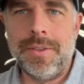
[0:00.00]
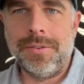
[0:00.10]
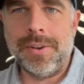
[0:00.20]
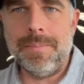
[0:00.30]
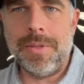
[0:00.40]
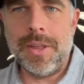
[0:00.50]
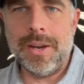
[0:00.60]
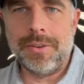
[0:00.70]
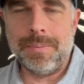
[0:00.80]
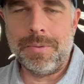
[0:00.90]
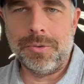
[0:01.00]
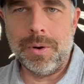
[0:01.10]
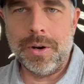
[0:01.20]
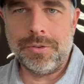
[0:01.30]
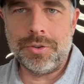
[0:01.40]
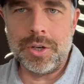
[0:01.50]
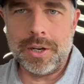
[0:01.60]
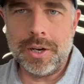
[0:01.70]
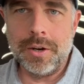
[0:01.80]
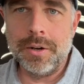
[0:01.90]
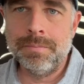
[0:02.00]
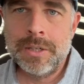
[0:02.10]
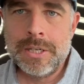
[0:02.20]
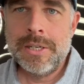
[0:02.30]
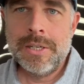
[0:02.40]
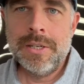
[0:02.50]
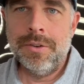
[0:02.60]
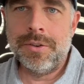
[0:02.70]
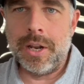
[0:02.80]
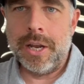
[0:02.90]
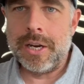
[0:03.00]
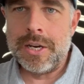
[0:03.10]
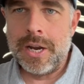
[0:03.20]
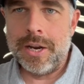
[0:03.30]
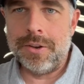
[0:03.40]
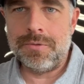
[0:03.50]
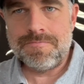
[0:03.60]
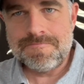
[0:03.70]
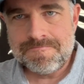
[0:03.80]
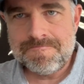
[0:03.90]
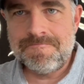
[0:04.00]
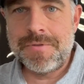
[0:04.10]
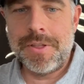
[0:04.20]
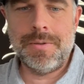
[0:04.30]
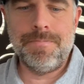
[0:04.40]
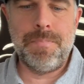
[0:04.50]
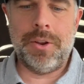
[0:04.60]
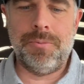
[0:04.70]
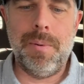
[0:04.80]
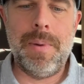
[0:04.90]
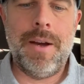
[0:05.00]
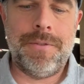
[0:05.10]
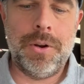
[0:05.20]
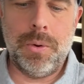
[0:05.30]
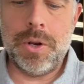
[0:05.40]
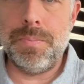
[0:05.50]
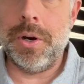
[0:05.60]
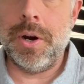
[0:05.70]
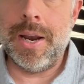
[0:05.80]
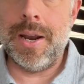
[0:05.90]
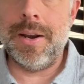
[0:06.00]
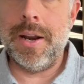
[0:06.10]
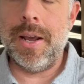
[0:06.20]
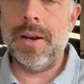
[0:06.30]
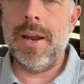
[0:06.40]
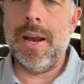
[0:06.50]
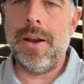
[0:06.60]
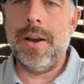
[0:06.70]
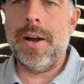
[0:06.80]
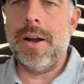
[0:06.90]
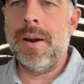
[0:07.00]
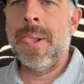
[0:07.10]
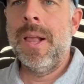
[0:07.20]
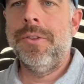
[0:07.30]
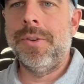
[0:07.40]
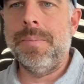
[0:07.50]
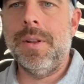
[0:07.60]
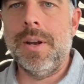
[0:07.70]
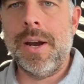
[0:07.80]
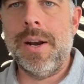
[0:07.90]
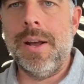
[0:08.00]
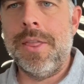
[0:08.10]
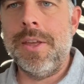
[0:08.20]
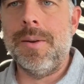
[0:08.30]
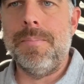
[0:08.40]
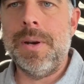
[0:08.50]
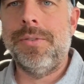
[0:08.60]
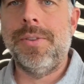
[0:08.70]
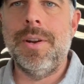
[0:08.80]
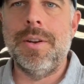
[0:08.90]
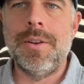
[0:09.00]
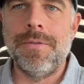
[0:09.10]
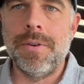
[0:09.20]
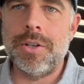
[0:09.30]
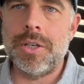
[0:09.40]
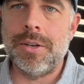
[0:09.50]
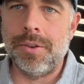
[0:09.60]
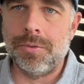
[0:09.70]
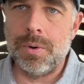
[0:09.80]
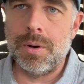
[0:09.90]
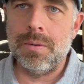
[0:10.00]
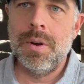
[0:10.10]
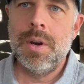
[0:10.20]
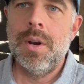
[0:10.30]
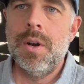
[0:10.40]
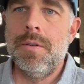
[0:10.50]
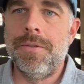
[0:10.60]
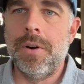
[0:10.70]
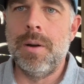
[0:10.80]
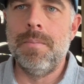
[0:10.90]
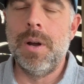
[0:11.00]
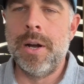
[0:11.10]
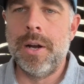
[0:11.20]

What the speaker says: the same thing, except this one is chunkier. It's got like a nice baseball bat feel when you put your hand in it, and something that kind of I think the biggest thing that differentiates this one from